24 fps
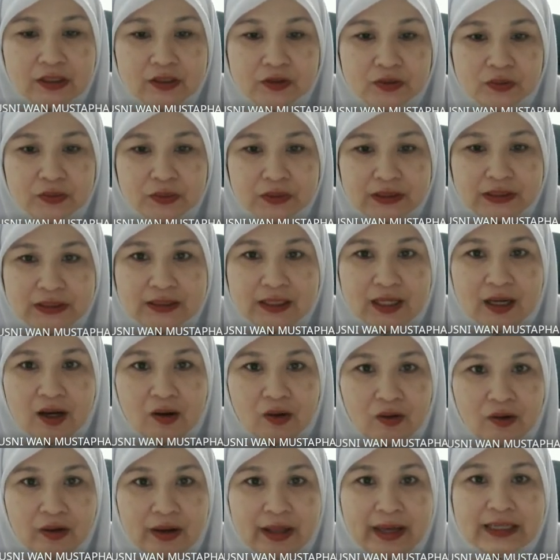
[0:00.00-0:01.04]
So these are
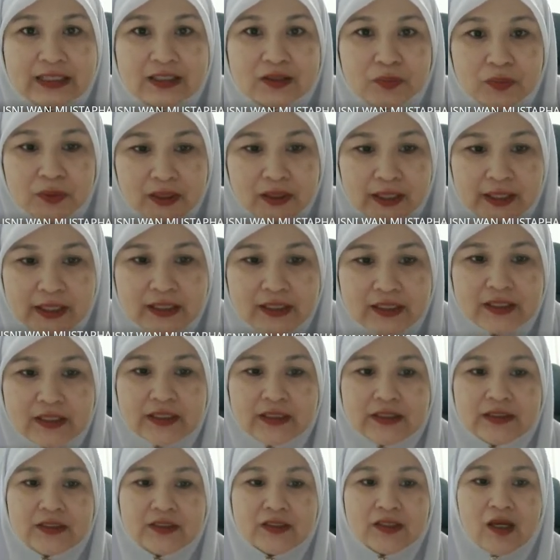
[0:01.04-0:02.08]
all
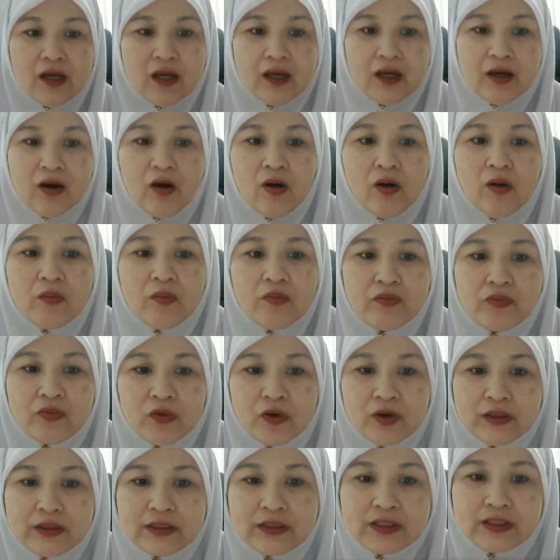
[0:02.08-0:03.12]
explanations
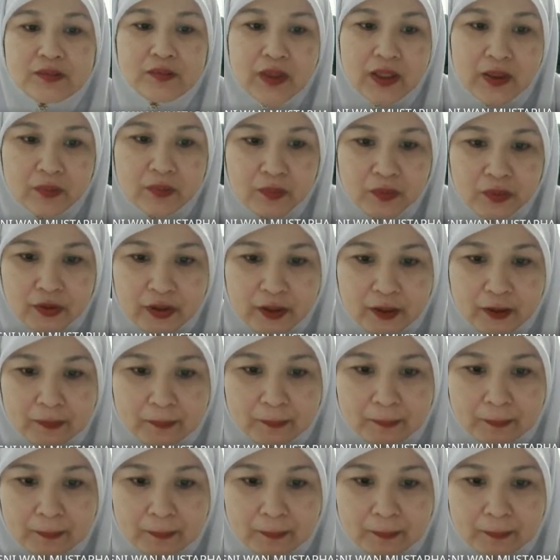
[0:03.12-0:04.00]
for this main point.